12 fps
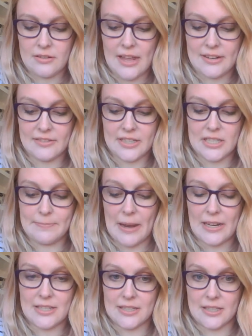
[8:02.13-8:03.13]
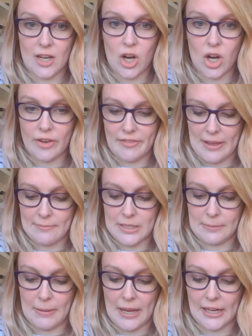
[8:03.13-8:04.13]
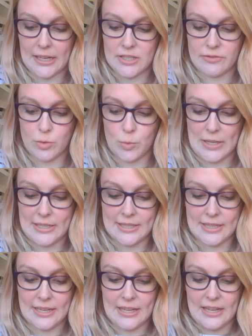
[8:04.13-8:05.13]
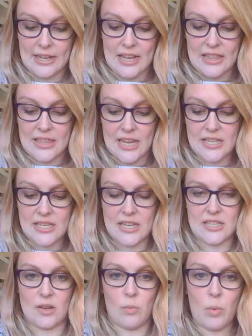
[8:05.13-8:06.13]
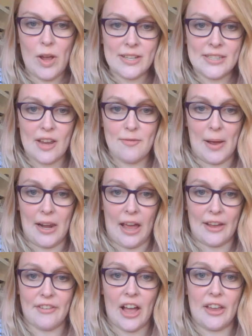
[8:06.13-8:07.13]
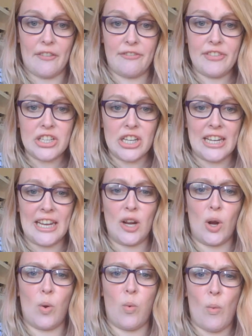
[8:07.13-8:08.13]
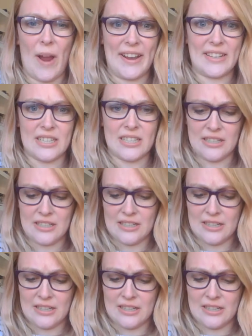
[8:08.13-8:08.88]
Ella inspected the half-empty packet of sweets. This is the worst day of my life. I officially quit.